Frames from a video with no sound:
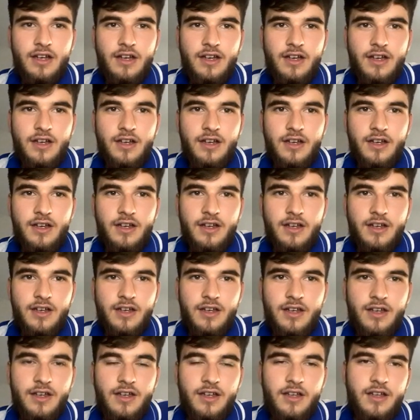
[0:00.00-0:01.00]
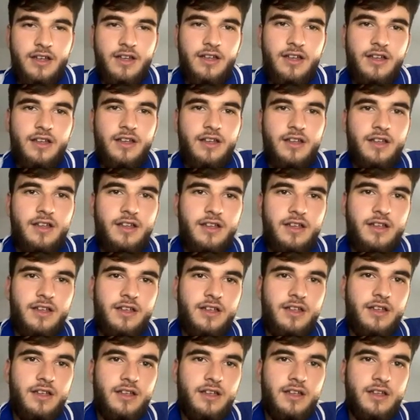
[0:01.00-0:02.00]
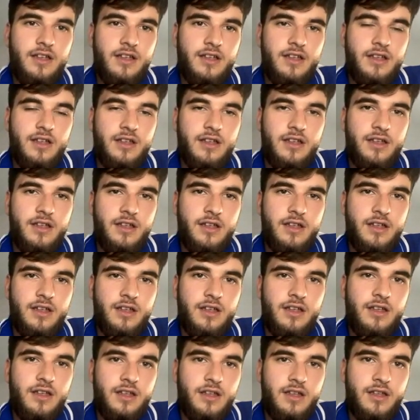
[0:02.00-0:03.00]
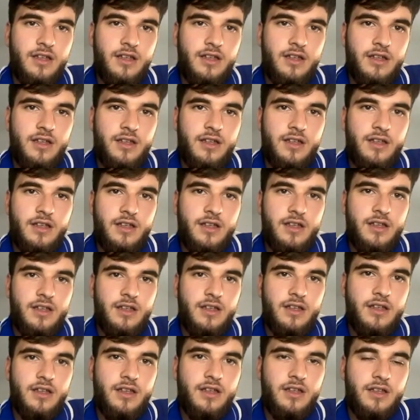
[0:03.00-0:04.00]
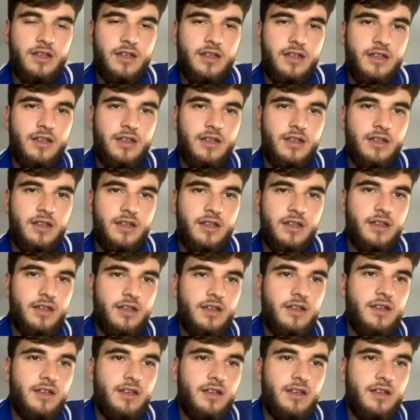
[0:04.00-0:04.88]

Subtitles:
The person shown says nothing.